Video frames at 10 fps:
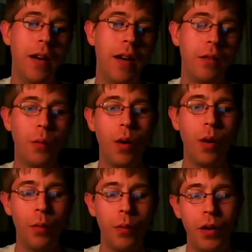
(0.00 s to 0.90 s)
as to
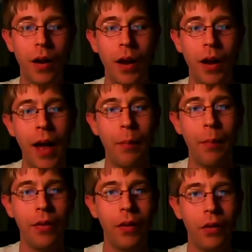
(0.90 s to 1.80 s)
what was going to
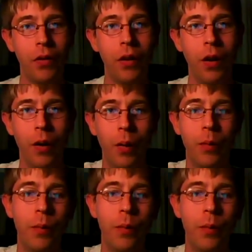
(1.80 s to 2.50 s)
happen at the show.